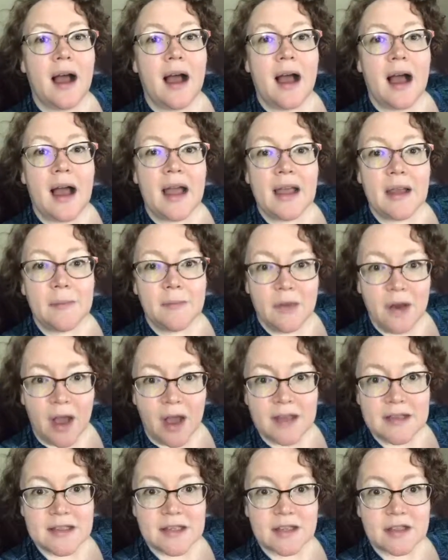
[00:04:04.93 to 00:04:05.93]
I am
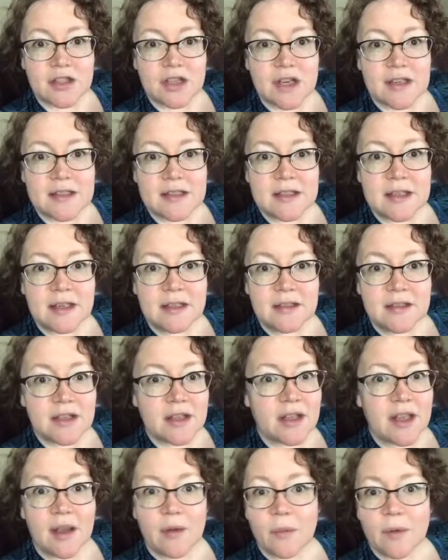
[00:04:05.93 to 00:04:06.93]
not suggesting to
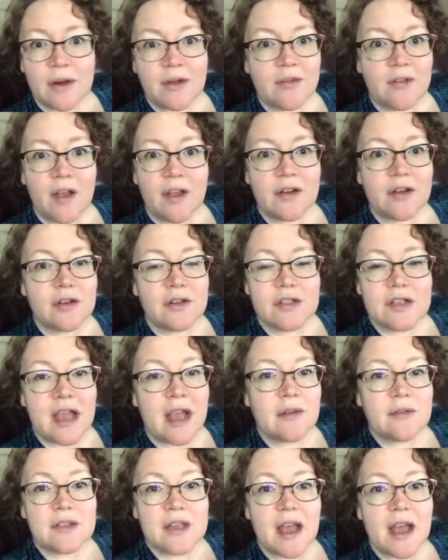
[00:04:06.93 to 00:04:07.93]
get rid of all your
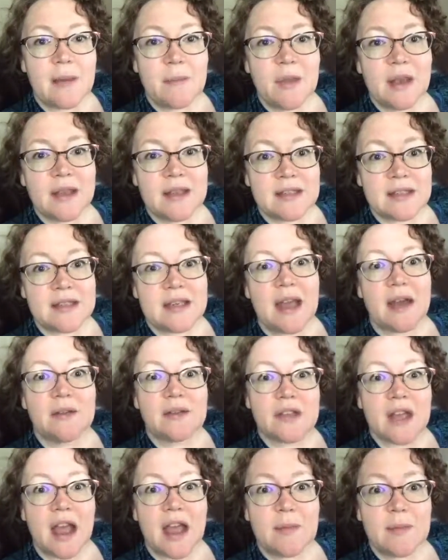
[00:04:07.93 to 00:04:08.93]
downtime because
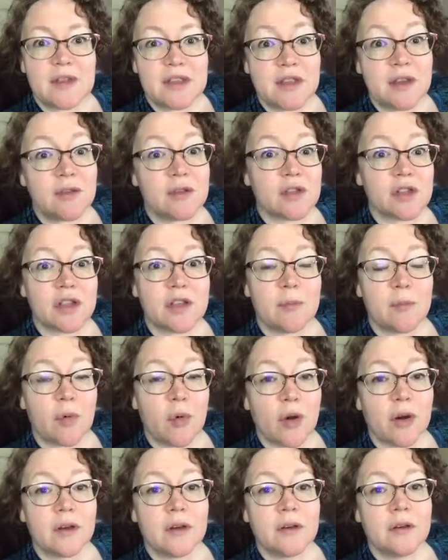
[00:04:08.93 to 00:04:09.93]
downtime is hugely
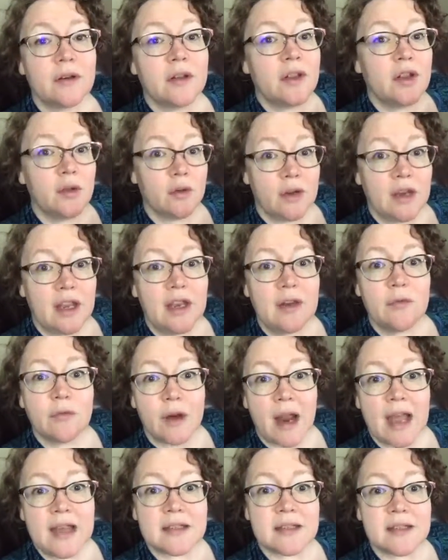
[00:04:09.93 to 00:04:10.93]
important. You need
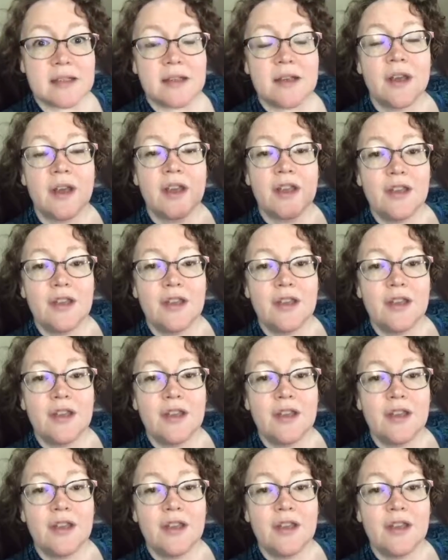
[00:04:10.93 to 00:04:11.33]
rest.